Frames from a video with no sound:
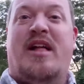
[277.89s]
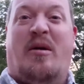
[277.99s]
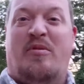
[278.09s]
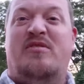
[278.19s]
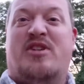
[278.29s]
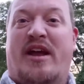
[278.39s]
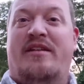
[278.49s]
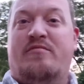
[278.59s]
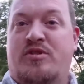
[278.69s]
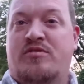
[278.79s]
help you try
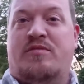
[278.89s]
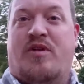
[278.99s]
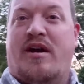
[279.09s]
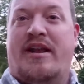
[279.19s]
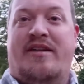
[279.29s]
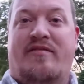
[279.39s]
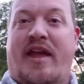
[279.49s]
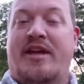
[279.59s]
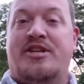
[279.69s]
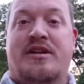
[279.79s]
and do some rock
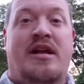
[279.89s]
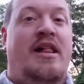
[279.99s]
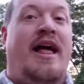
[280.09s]
identification.